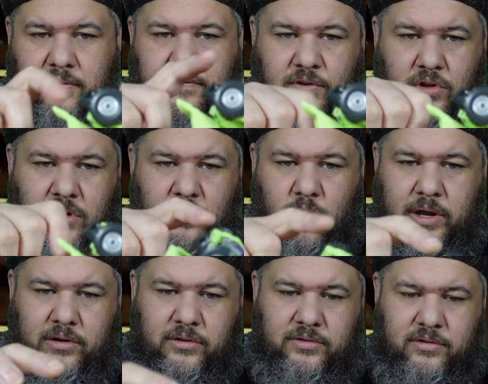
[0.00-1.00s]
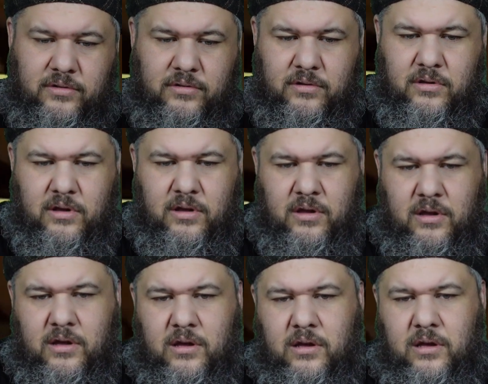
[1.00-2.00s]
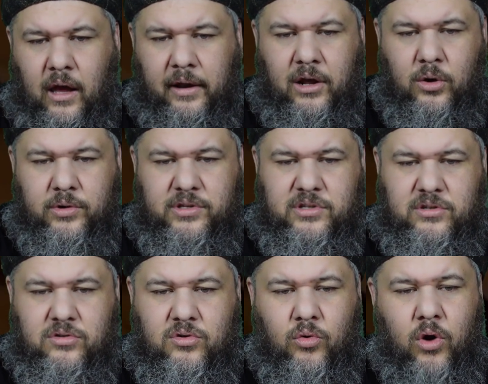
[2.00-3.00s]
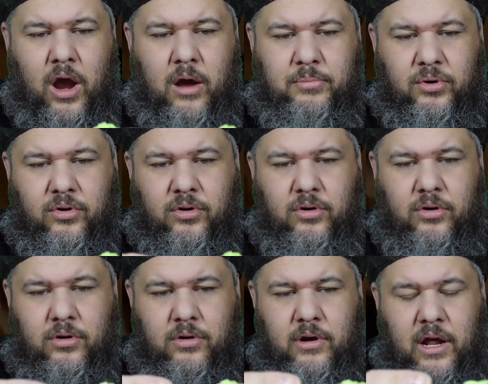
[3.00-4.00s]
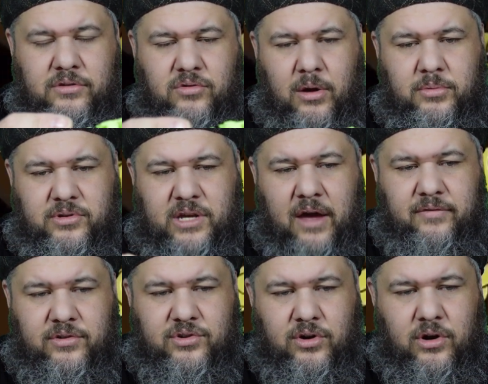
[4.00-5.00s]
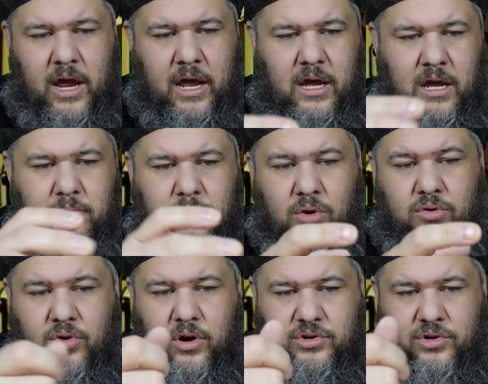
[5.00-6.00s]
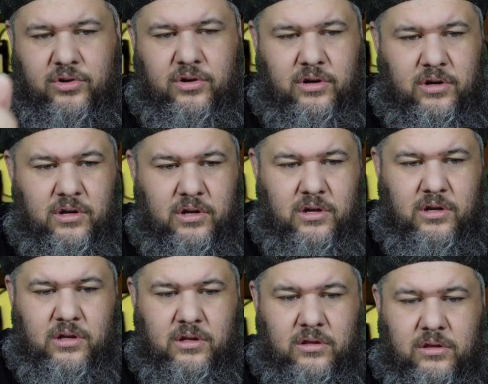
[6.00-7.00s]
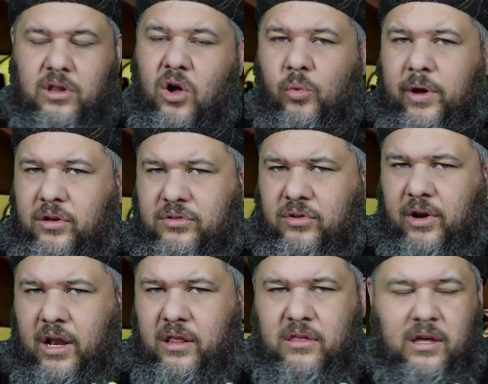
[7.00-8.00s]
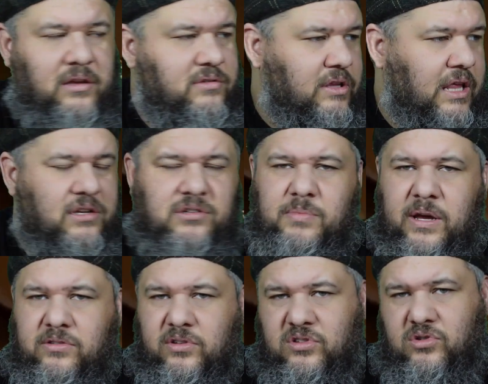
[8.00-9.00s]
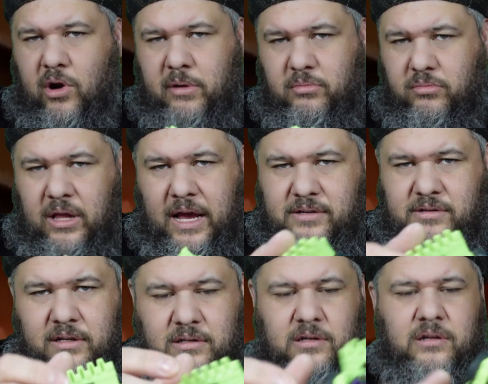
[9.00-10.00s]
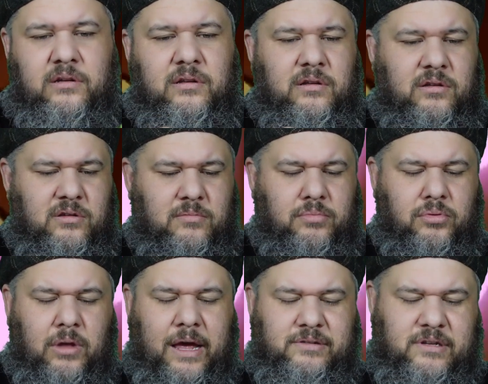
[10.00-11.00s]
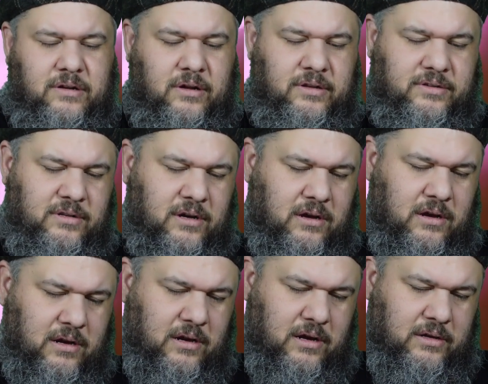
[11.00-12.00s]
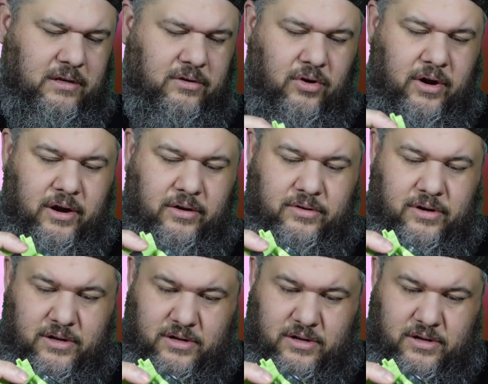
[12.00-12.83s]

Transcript: full-on wheels. I know with Scavenger and Bone Crusher, no wheels or anything, so they just basically scraping plastic on the ground.